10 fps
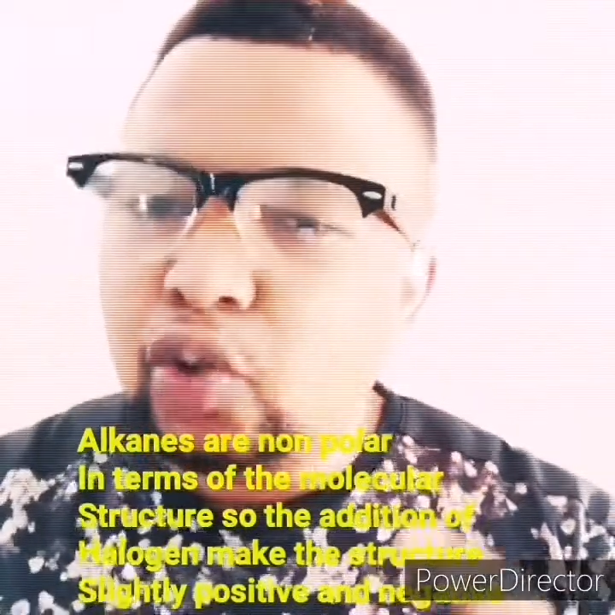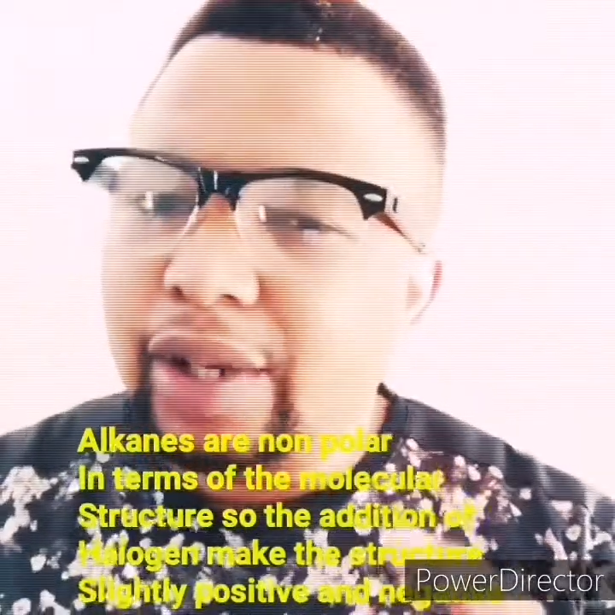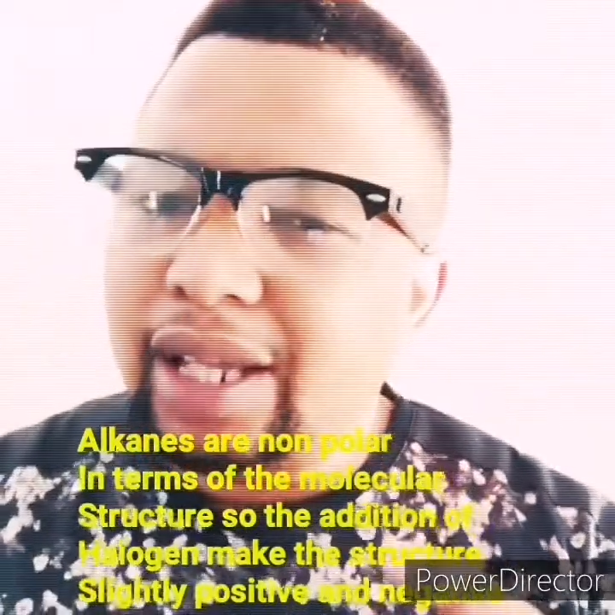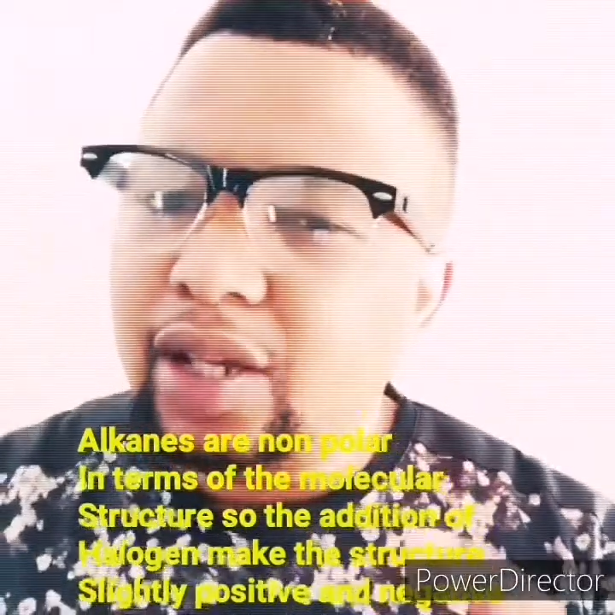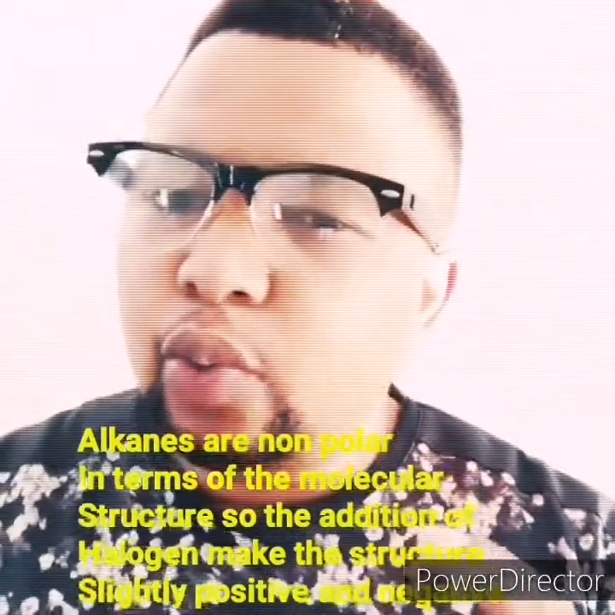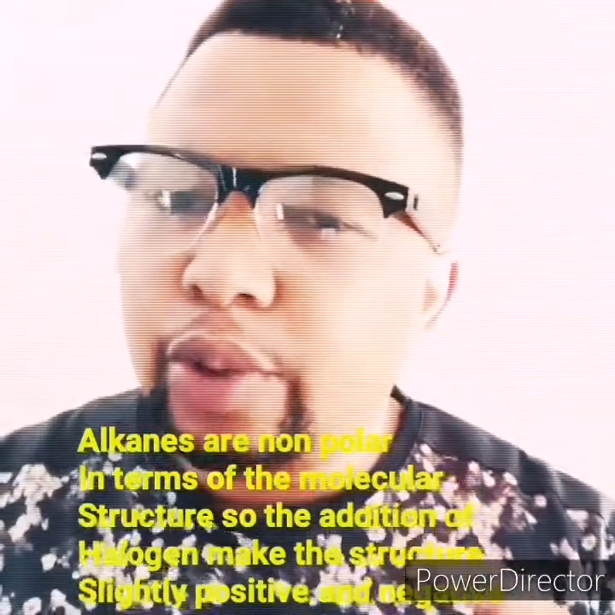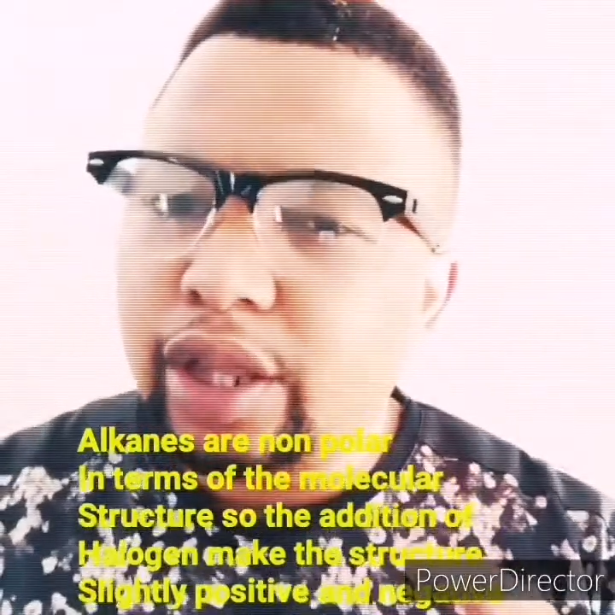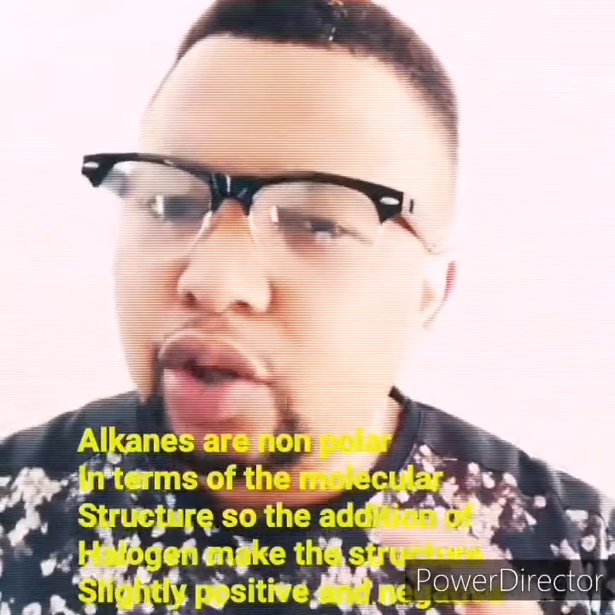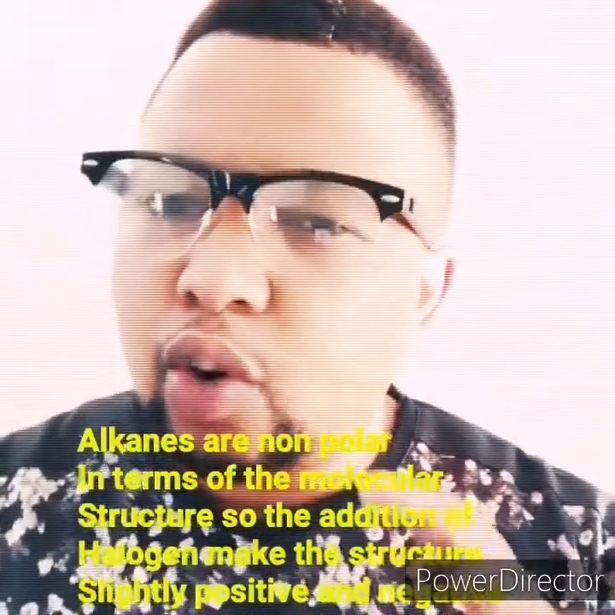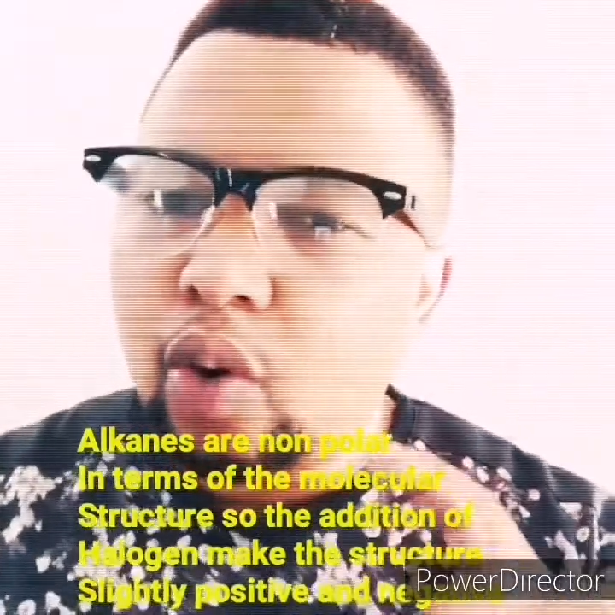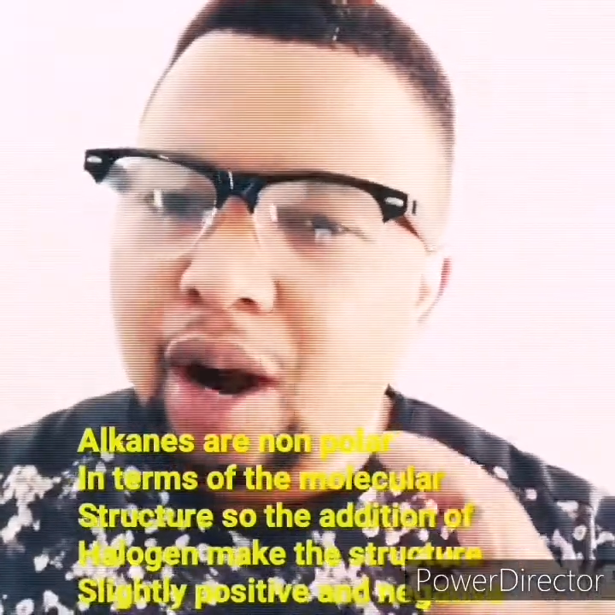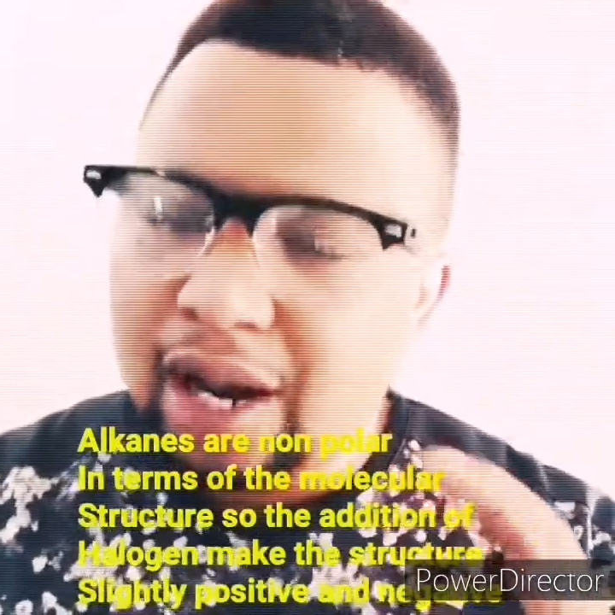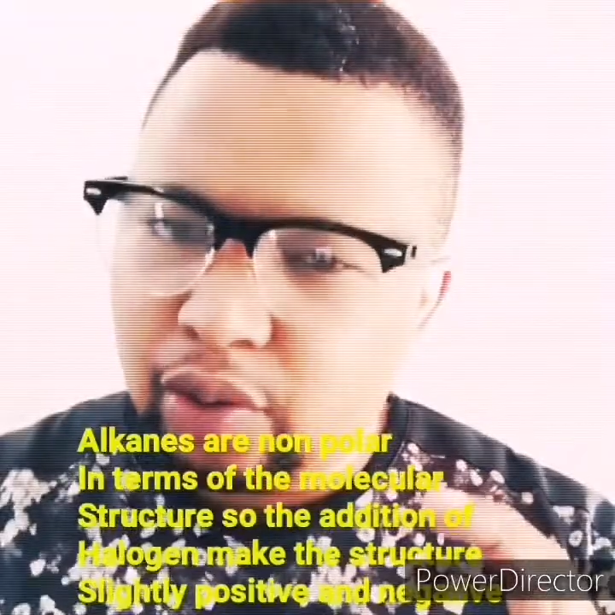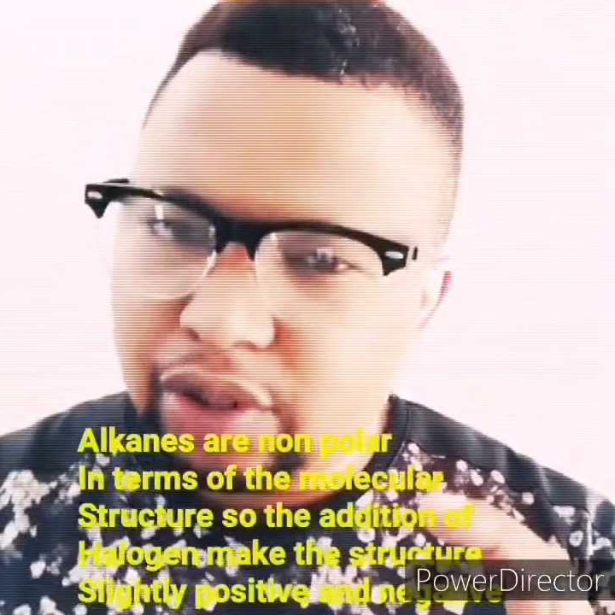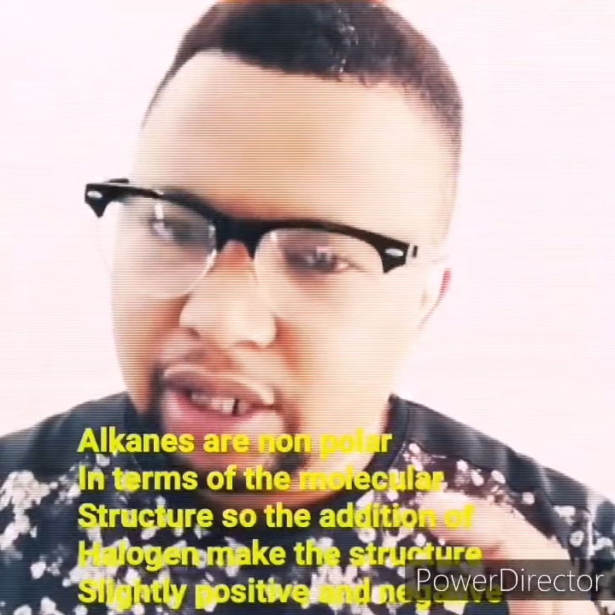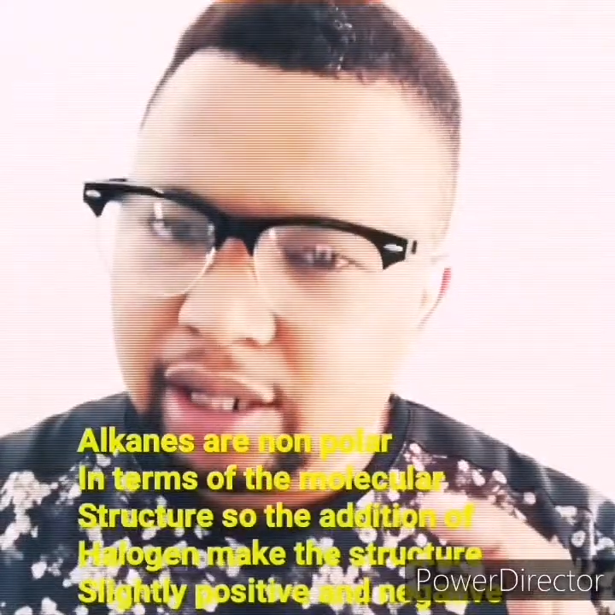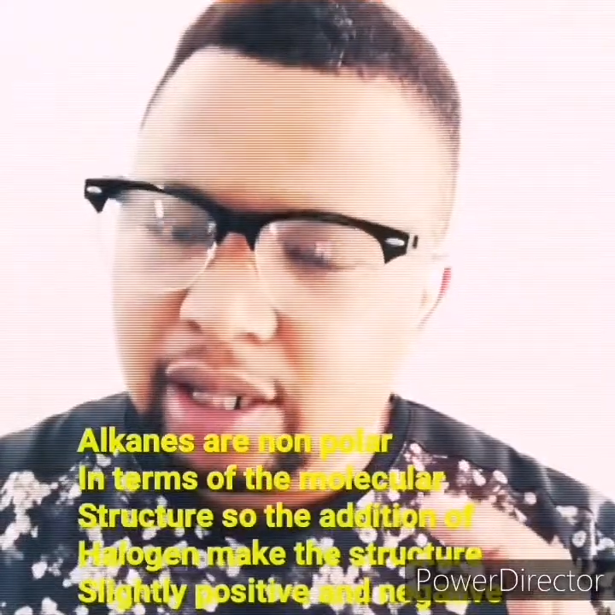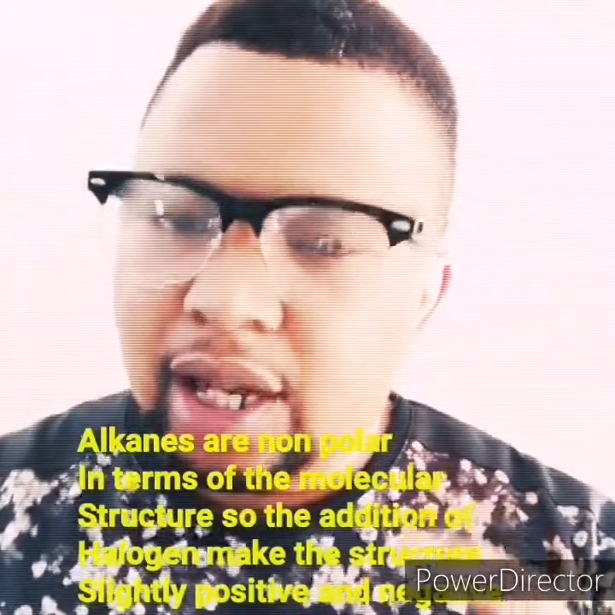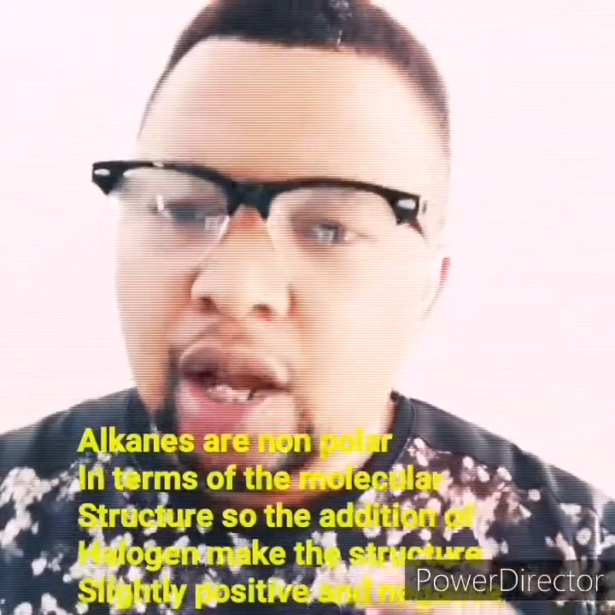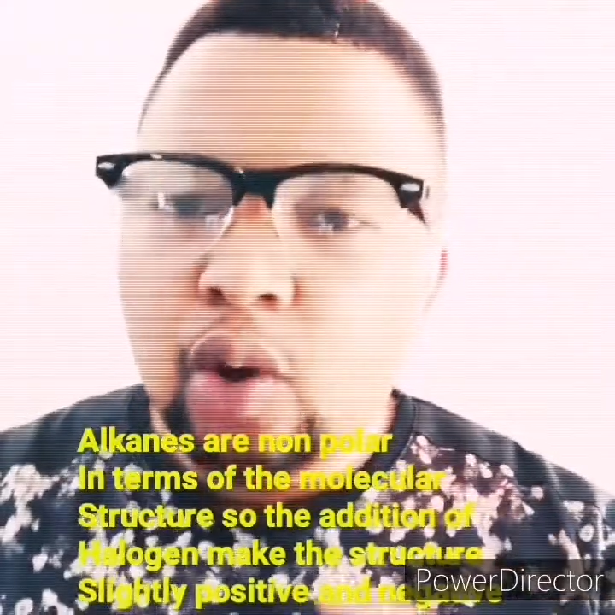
together with your halogen